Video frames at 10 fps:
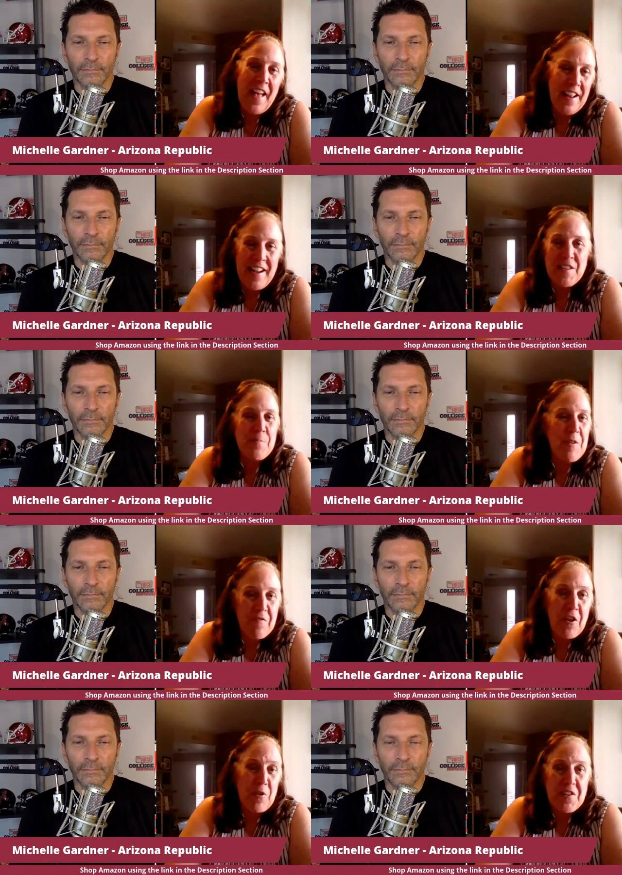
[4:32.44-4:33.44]
Speaker 1: that
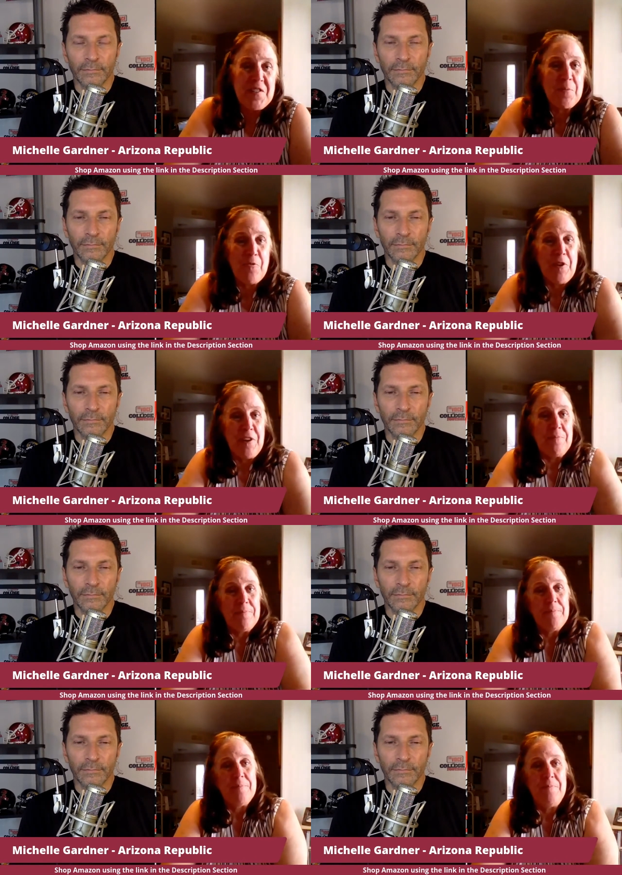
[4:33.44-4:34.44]
has me very
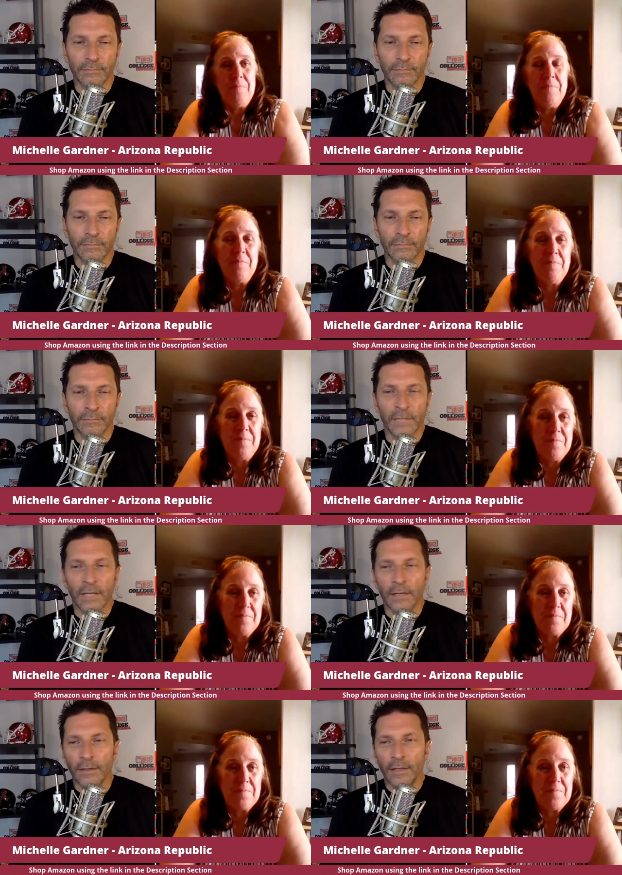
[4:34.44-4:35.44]
disappointed.
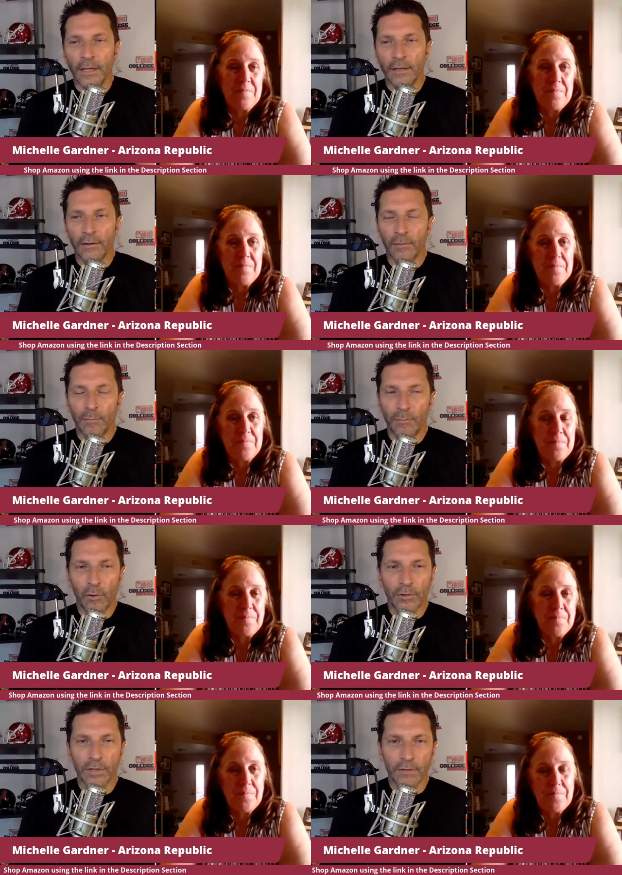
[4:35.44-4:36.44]
Speaker 2: The other
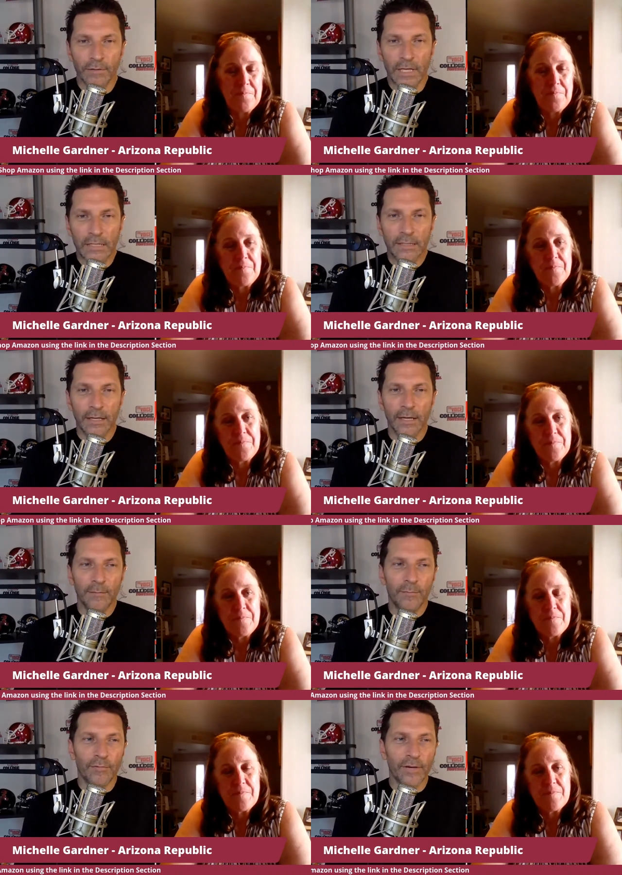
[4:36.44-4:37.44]
portion of this, and
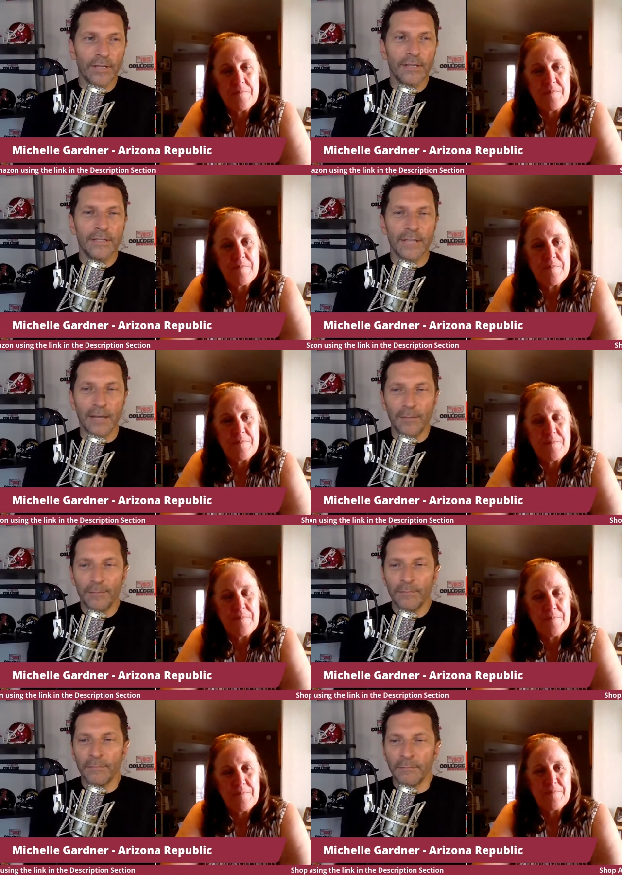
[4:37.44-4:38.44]
I bring this
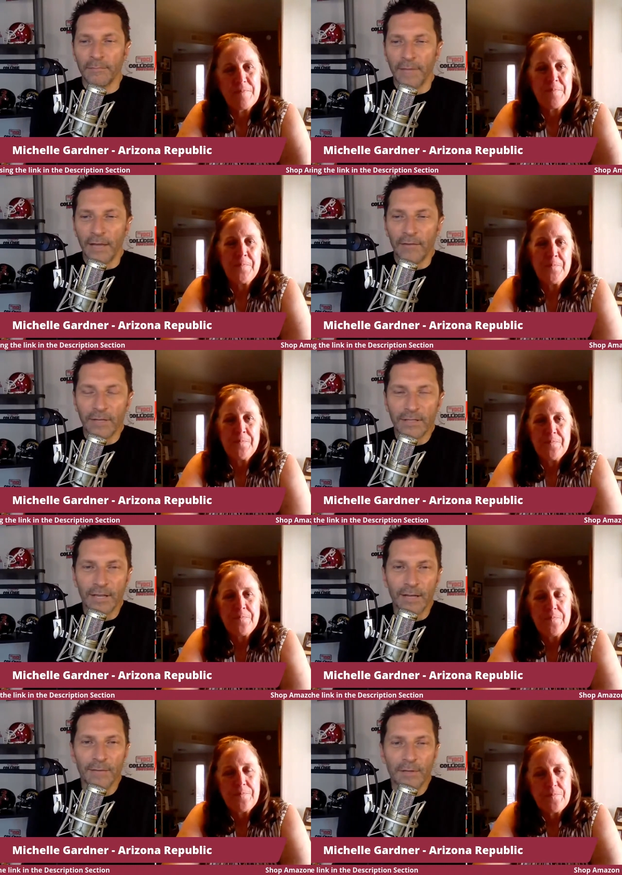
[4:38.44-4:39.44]
up every
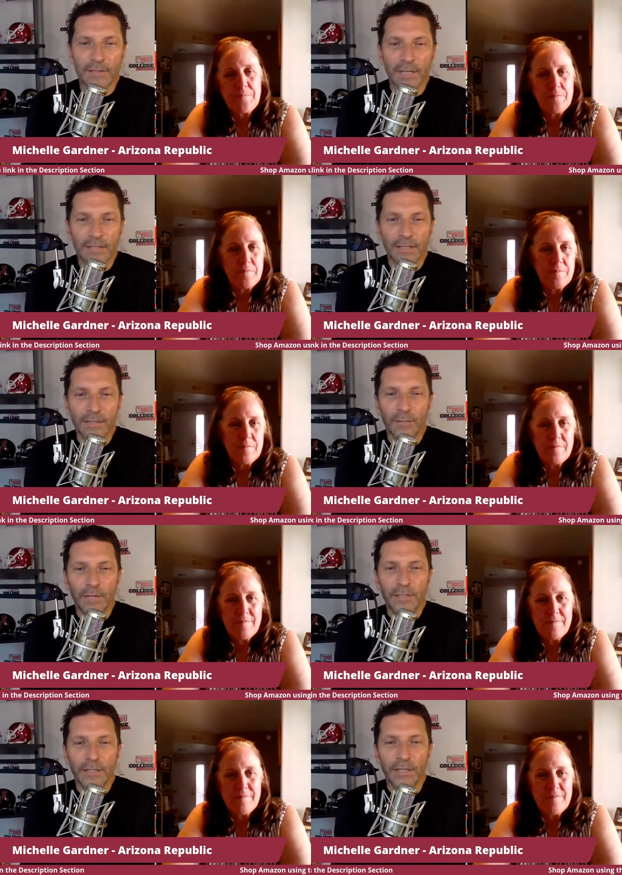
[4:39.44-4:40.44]
time there's a
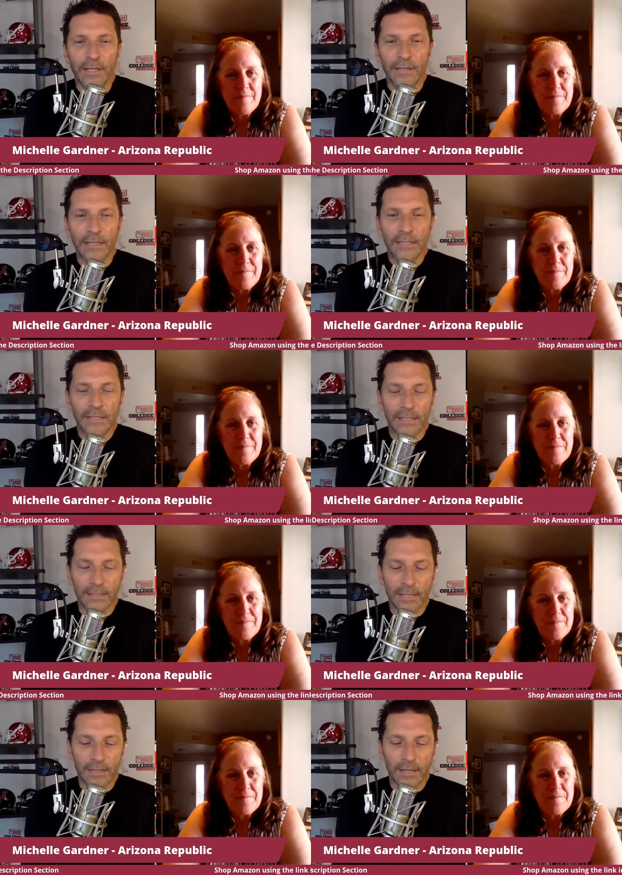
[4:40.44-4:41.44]
situation like this, is that